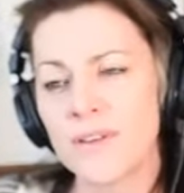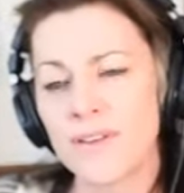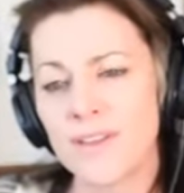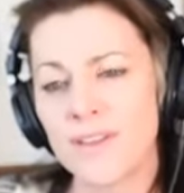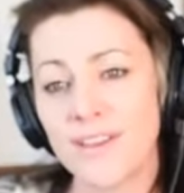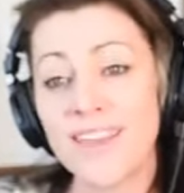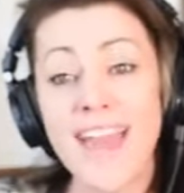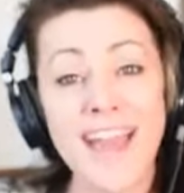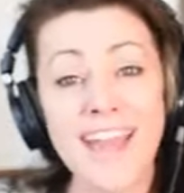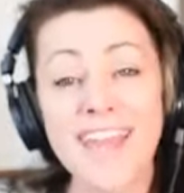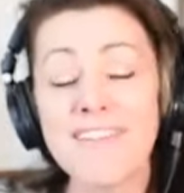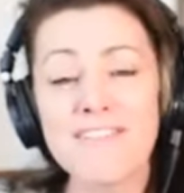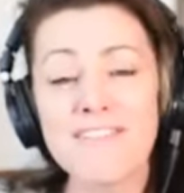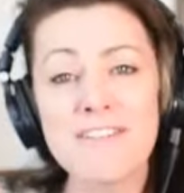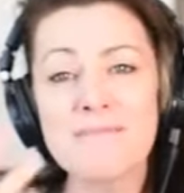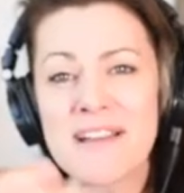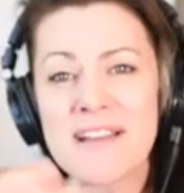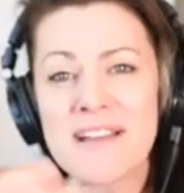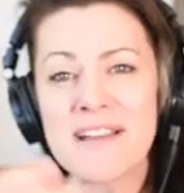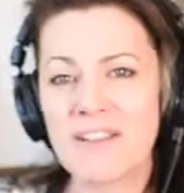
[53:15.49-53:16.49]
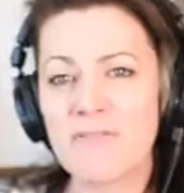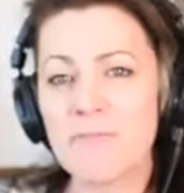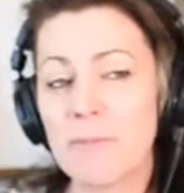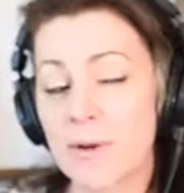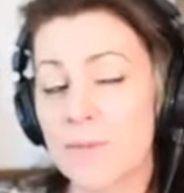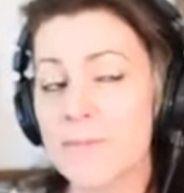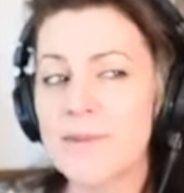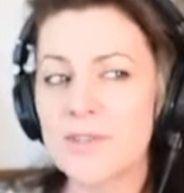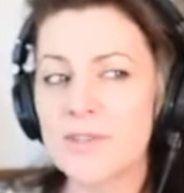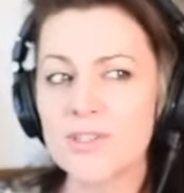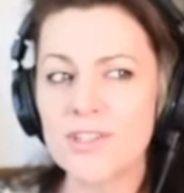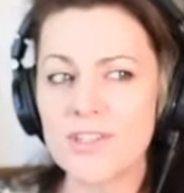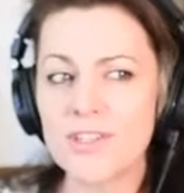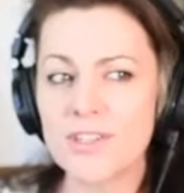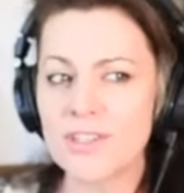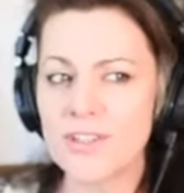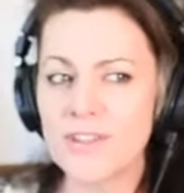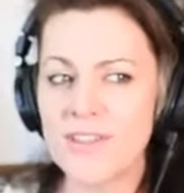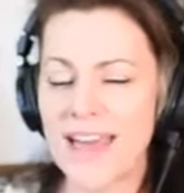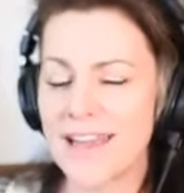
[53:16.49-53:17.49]
yeah giving myself permission
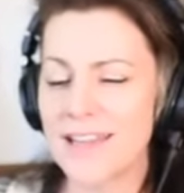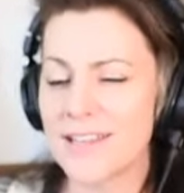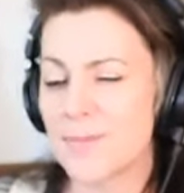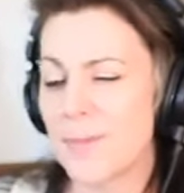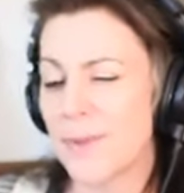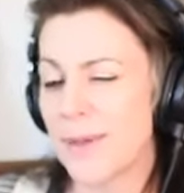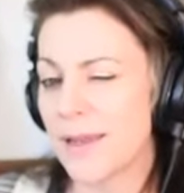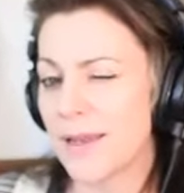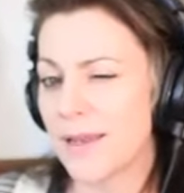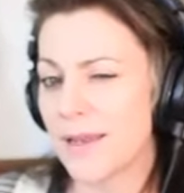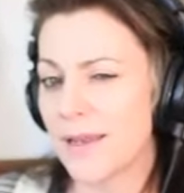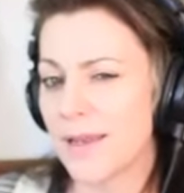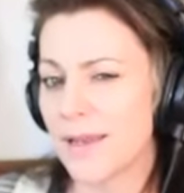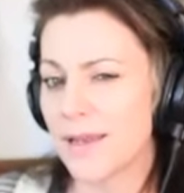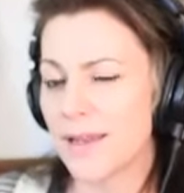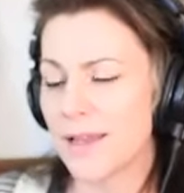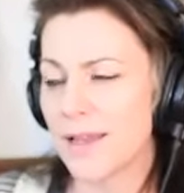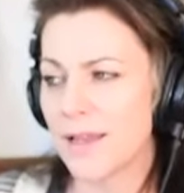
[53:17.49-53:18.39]
to do that has been